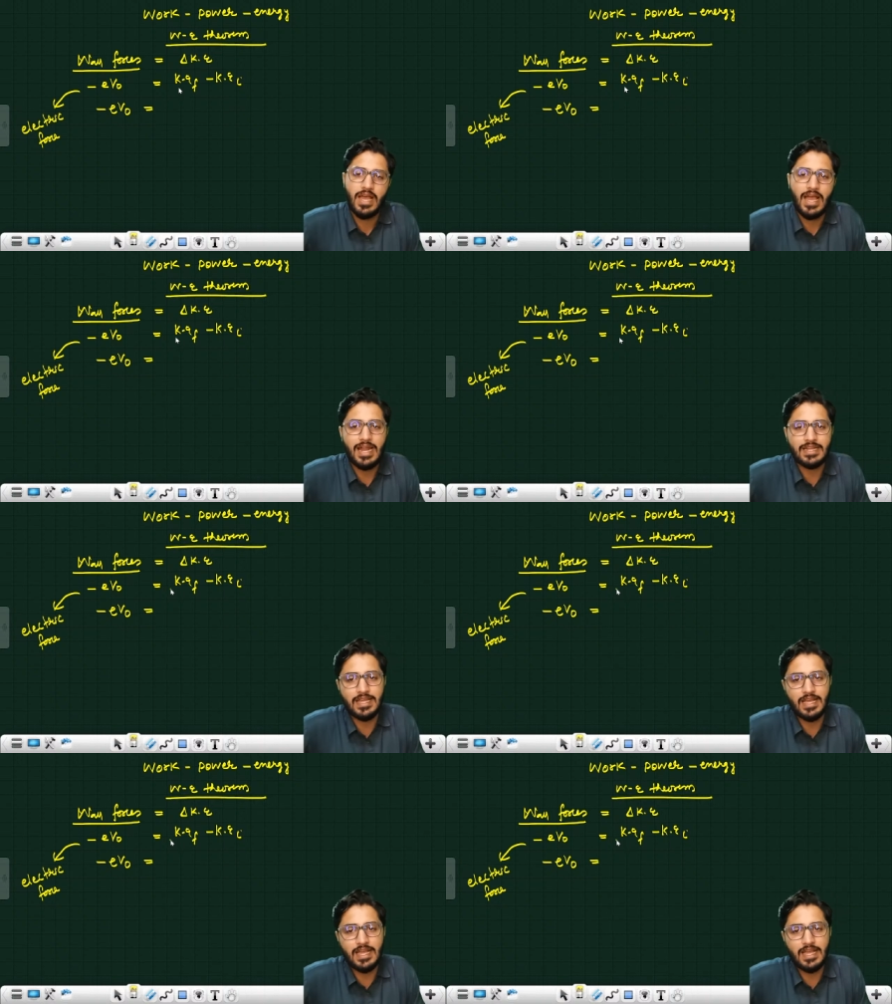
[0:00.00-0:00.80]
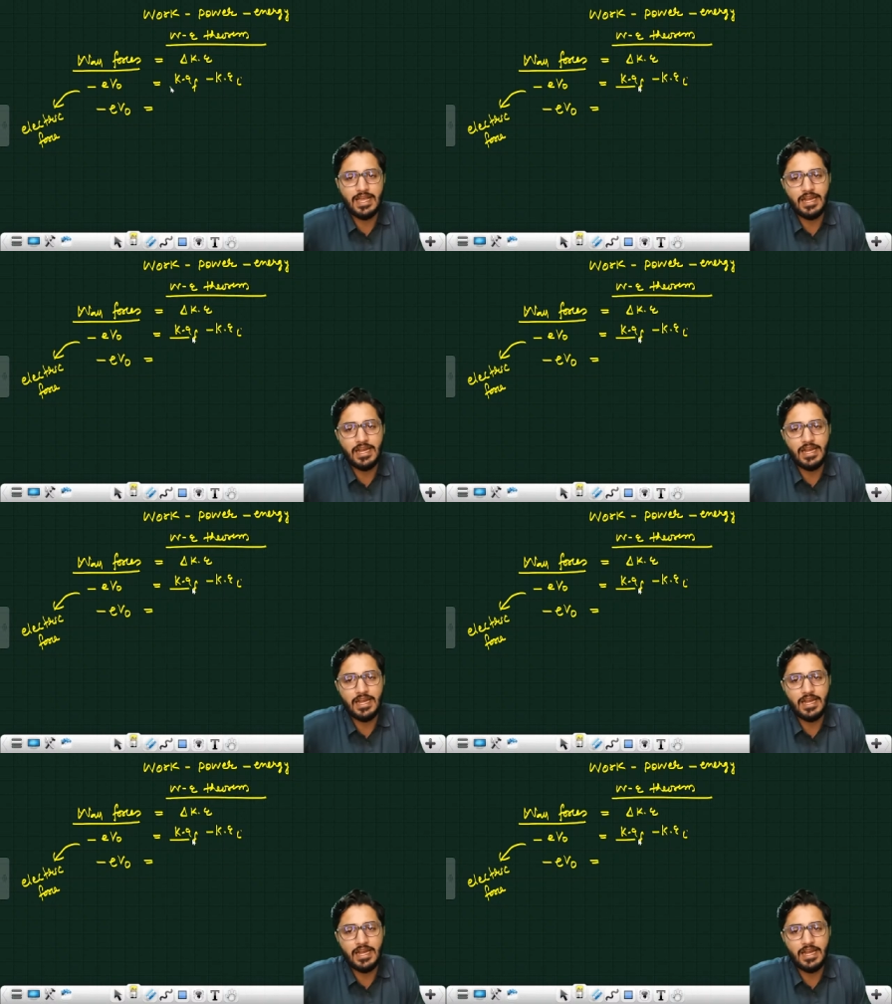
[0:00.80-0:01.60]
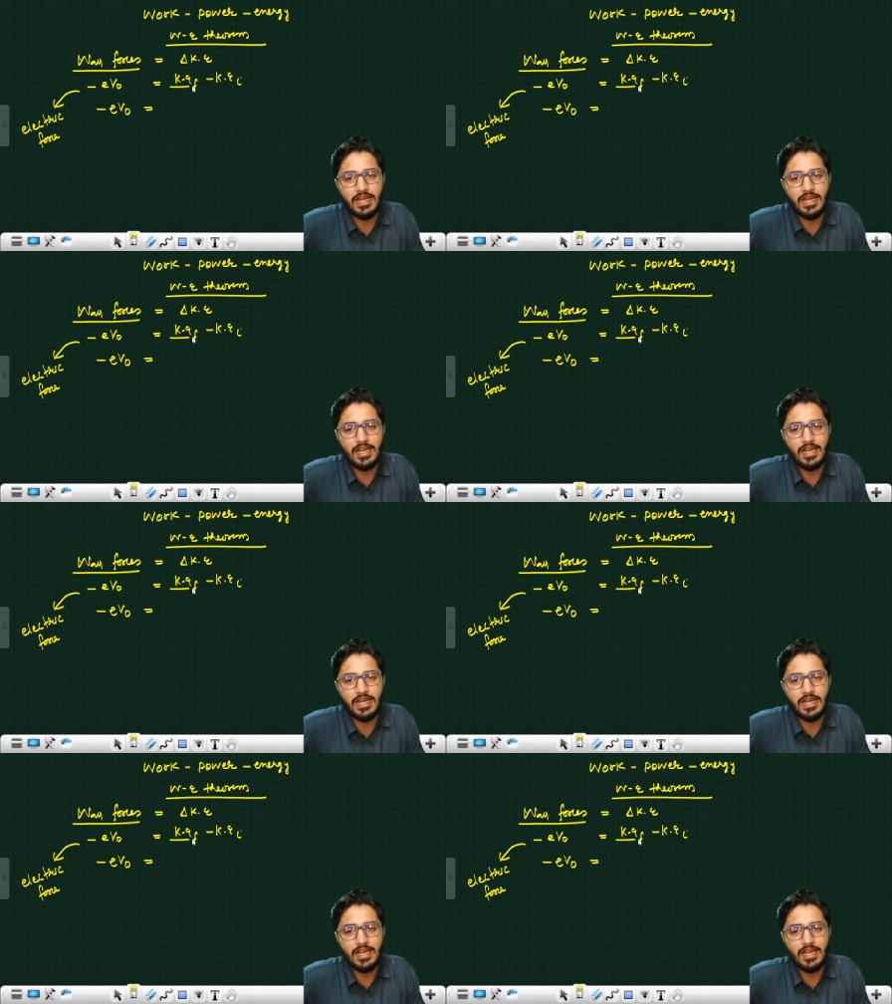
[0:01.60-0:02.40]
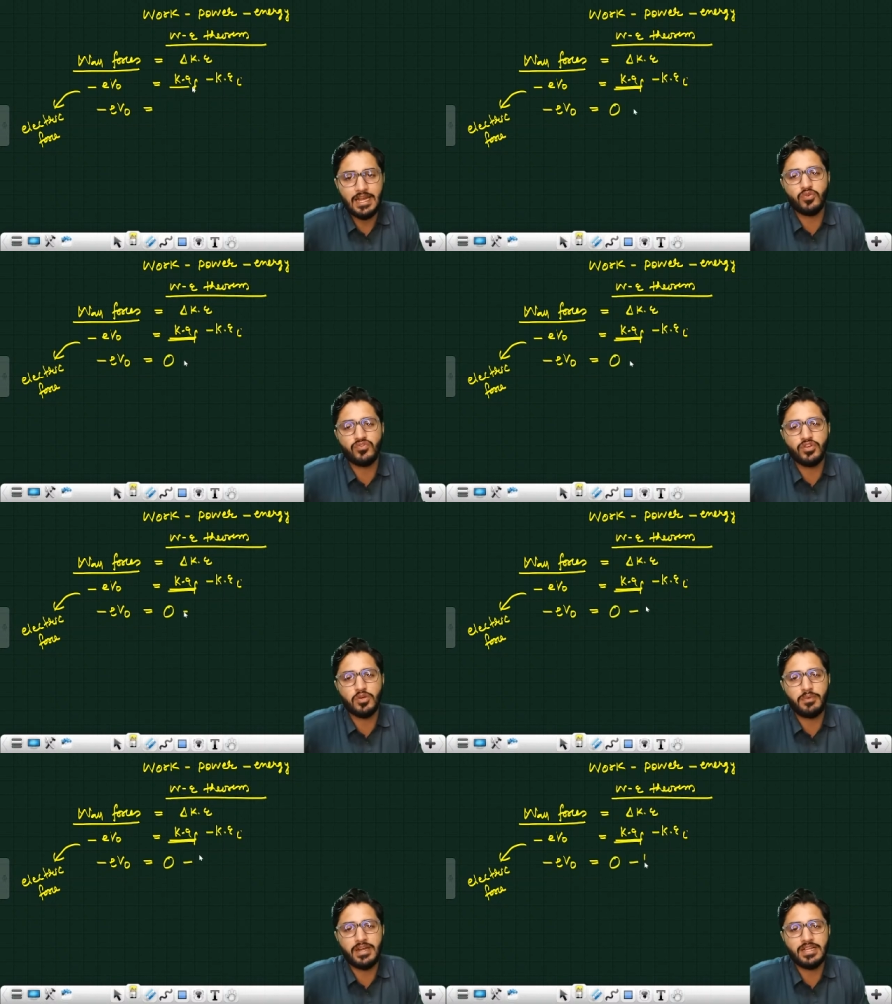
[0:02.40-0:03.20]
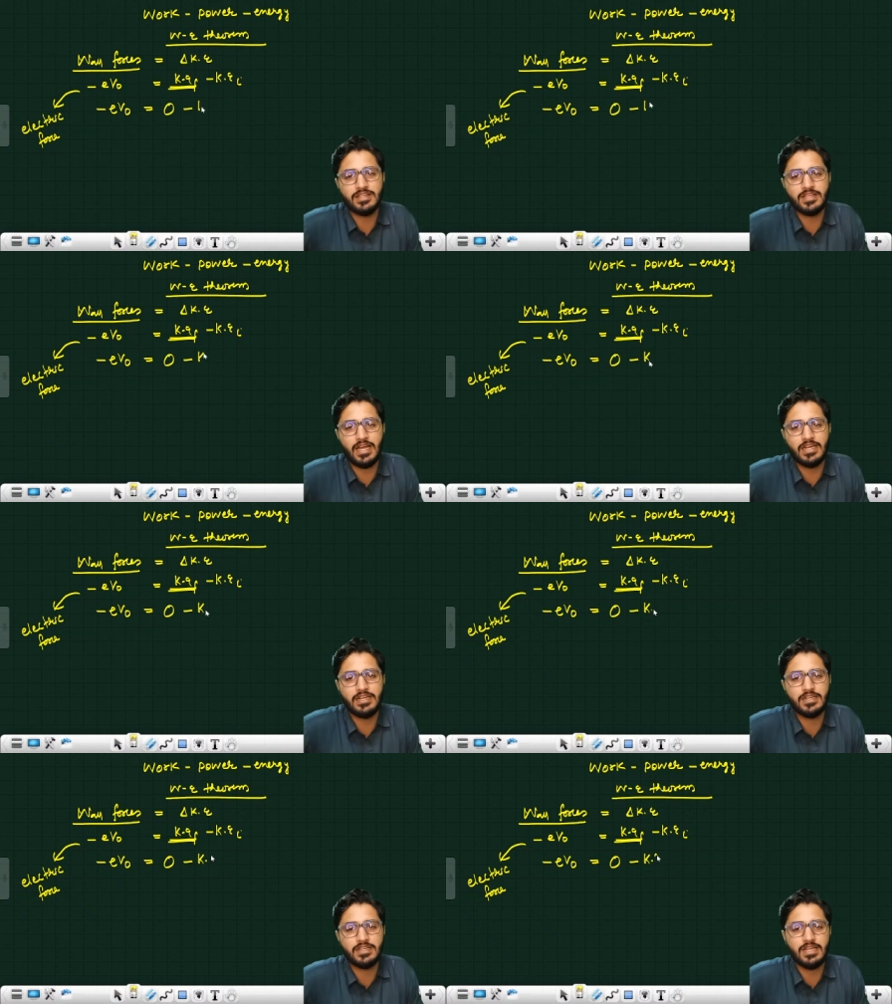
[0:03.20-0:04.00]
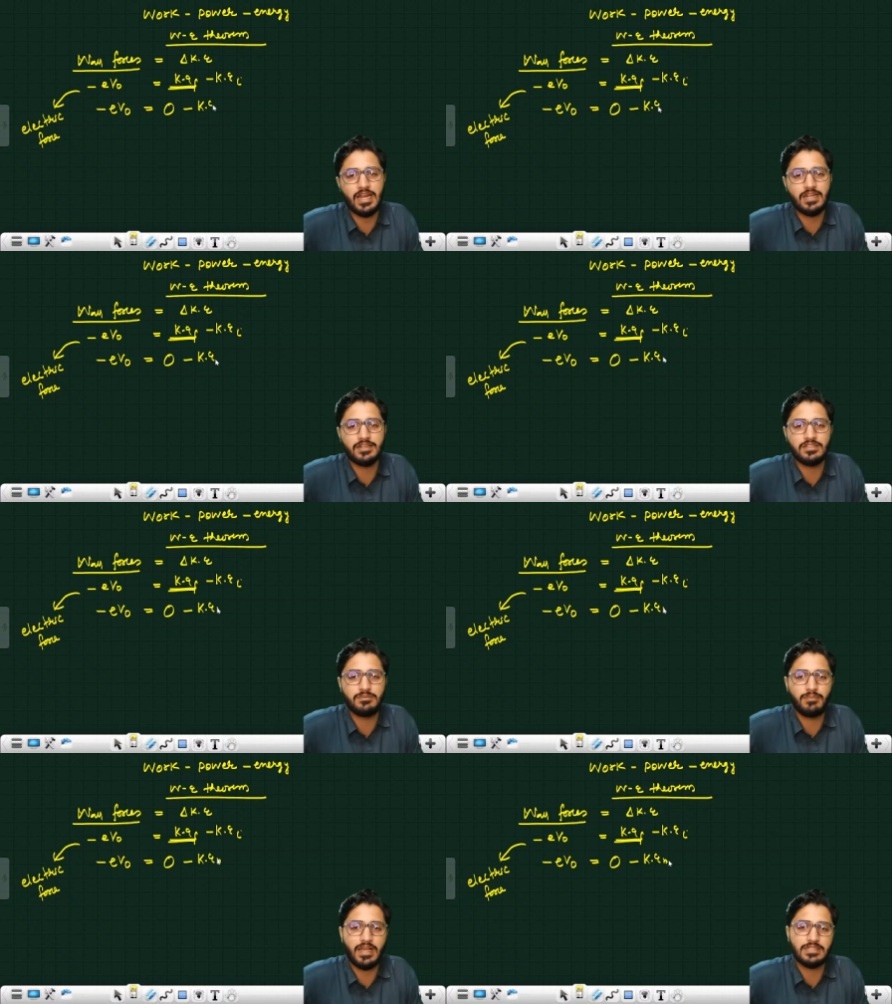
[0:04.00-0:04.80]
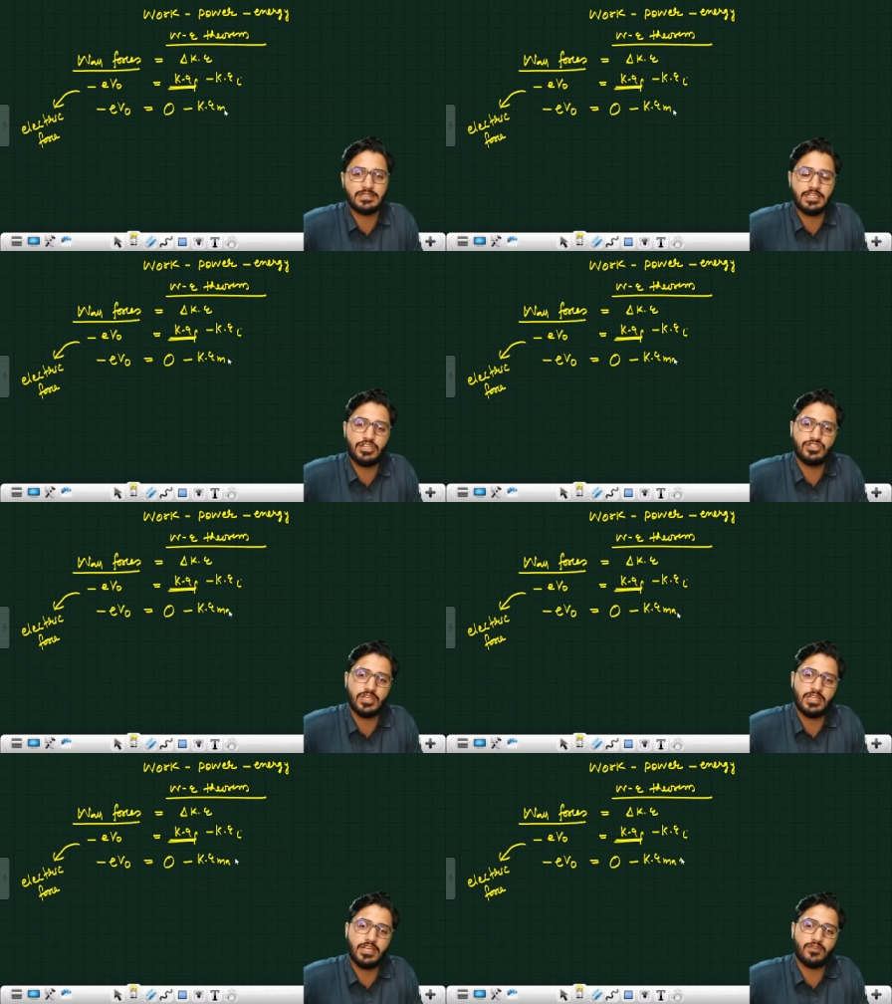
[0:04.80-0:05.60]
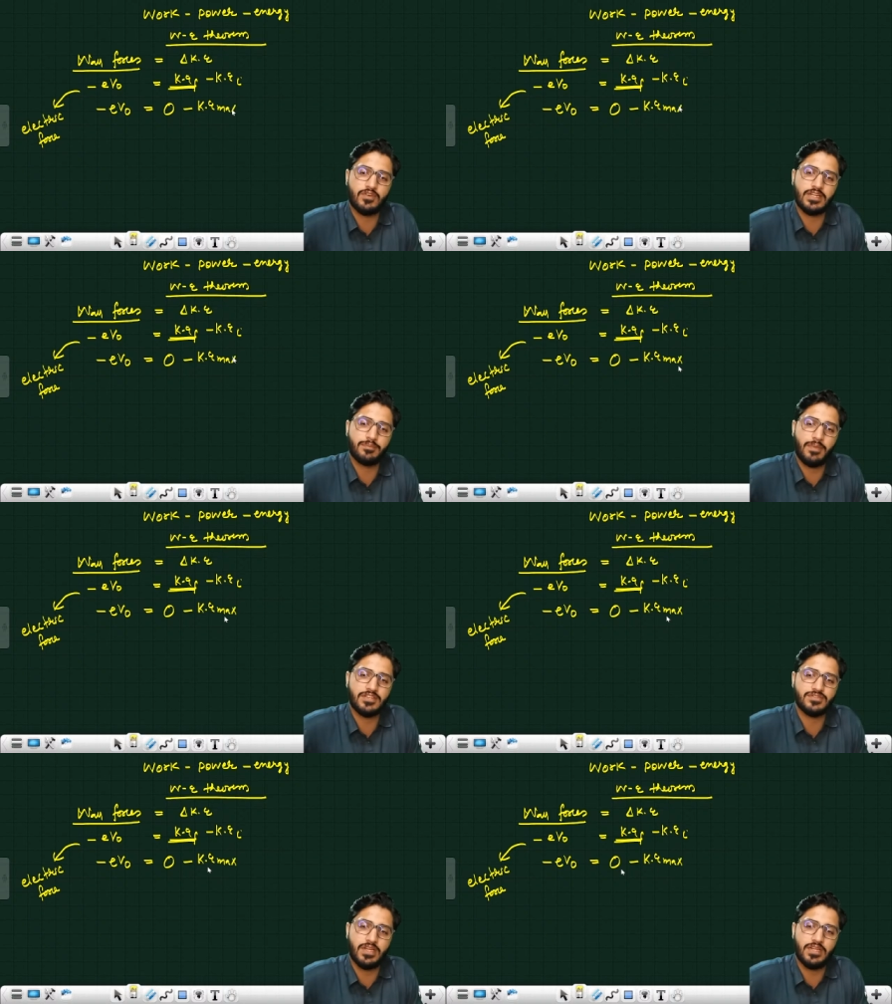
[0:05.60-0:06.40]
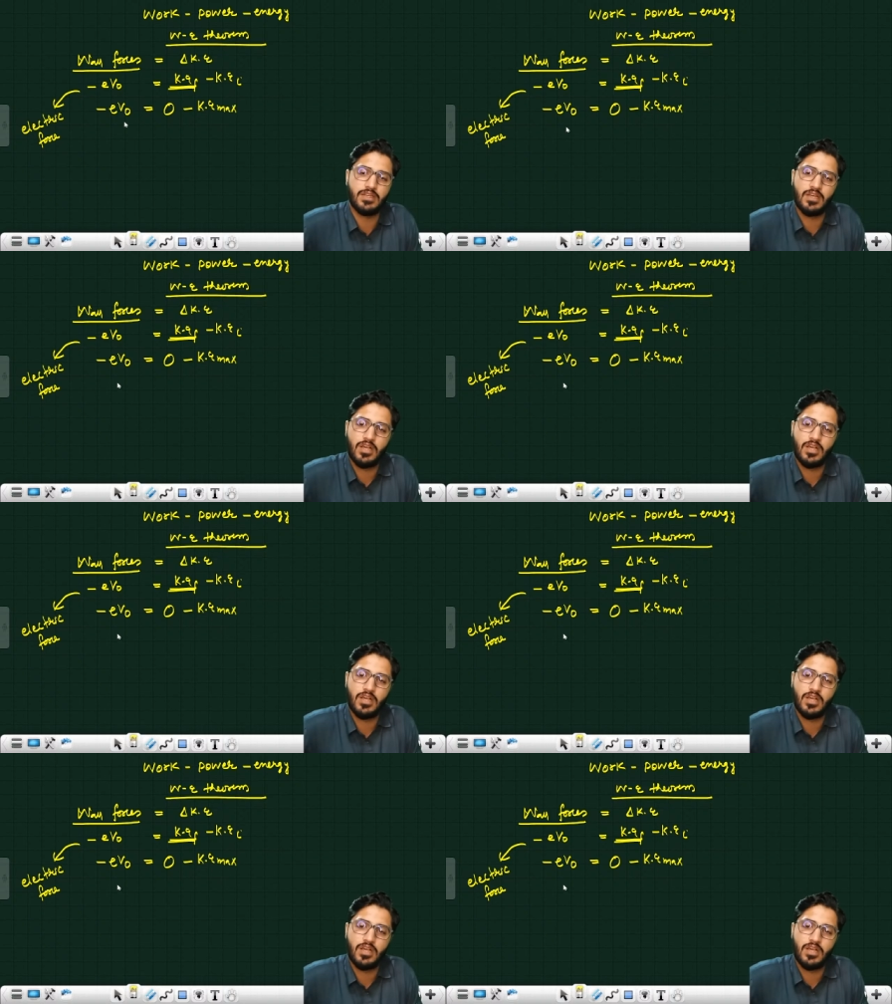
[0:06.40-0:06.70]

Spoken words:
at the end my electron stop, that means 0, 0 minus kinetic energy max. Initially it was at max, right?